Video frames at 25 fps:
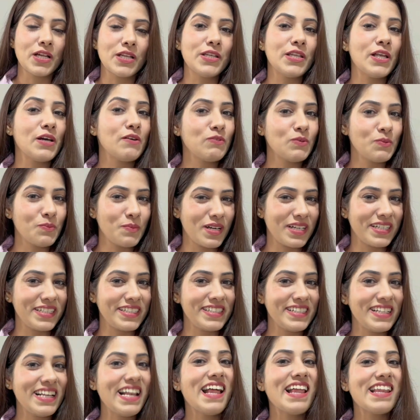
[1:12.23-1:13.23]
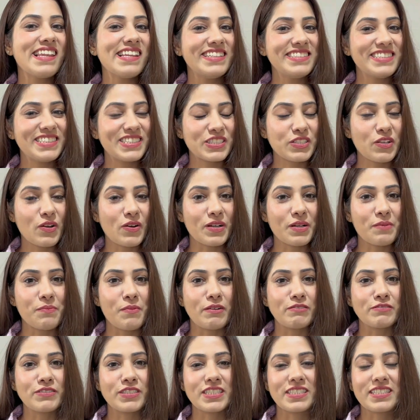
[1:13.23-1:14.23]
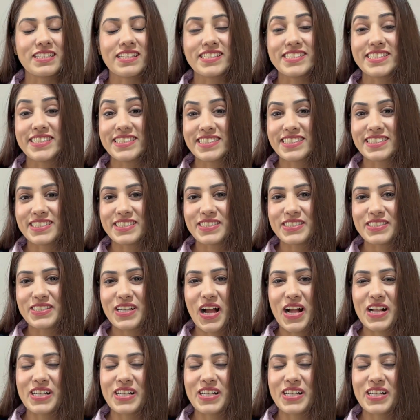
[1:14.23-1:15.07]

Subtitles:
Never mind, let's talk about it later.